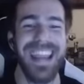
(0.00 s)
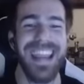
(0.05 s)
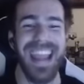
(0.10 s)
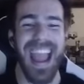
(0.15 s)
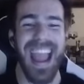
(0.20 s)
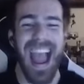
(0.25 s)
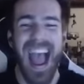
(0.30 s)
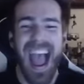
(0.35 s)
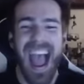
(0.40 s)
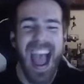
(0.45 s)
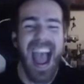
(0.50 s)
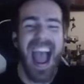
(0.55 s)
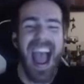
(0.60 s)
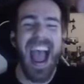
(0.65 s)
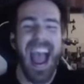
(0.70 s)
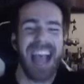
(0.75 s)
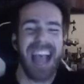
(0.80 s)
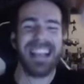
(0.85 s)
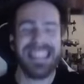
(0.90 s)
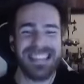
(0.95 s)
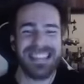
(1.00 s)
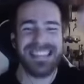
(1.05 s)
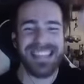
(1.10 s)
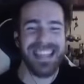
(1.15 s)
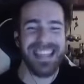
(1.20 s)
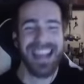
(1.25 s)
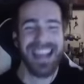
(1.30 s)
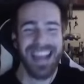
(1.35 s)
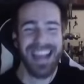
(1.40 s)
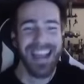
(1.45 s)

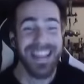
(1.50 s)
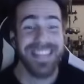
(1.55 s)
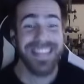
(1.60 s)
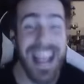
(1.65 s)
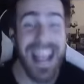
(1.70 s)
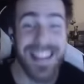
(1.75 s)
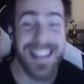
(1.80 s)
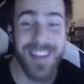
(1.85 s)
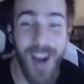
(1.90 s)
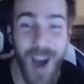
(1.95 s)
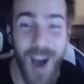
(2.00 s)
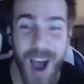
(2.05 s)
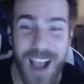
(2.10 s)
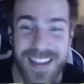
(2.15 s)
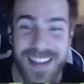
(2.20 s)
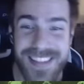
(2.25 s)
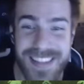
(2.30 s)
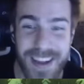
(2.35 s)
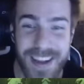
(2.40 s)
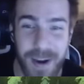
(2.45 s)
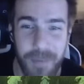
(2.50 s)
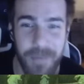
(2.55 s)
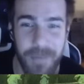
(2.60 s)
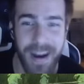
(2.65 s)
yes. That's awesome.